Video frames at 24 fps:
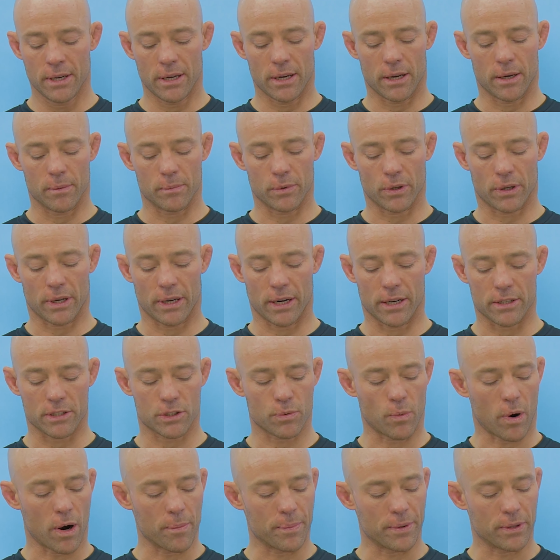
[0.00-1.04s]
I'm looking at
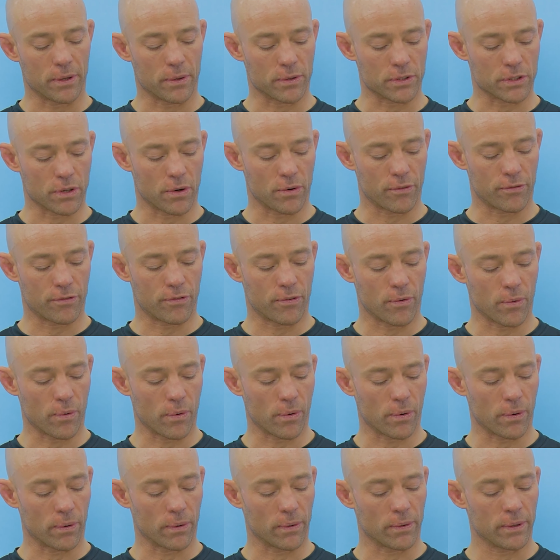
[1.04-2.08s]
swapping those out
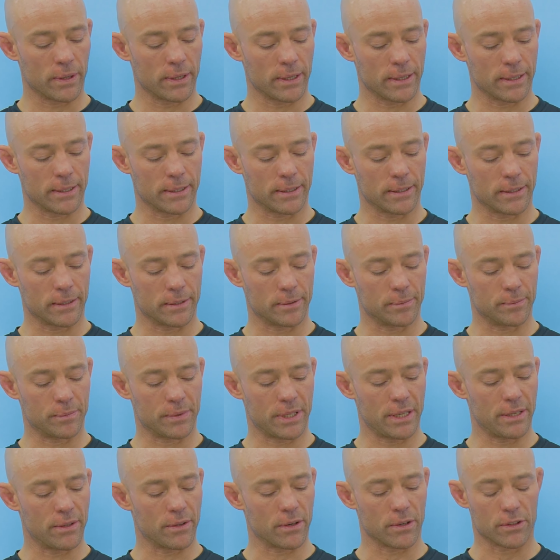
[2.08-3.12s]
for
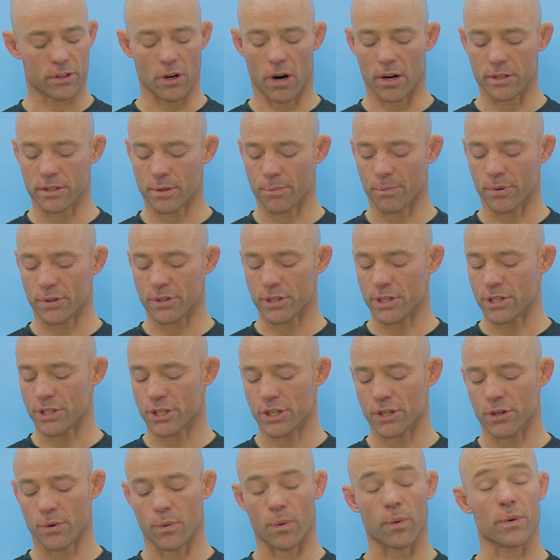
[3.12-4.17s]
either Dawson
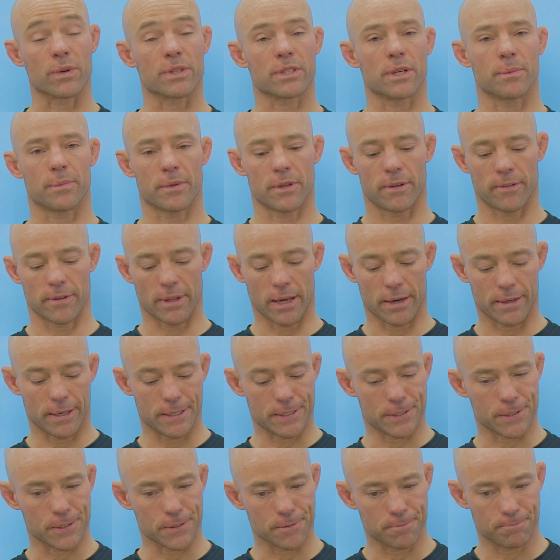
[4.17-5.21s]
Precision or something of that
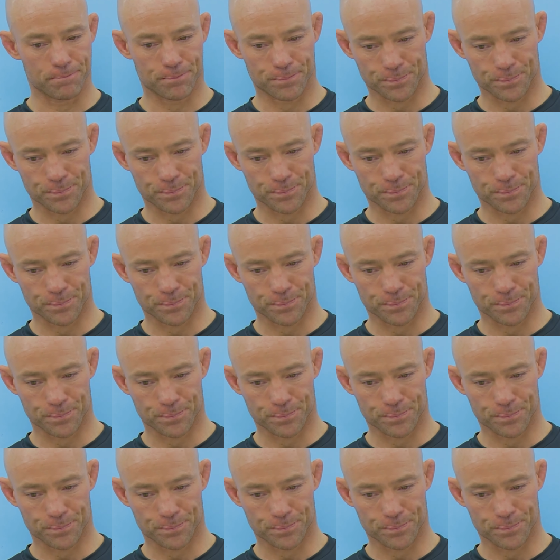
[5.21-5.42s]
nature.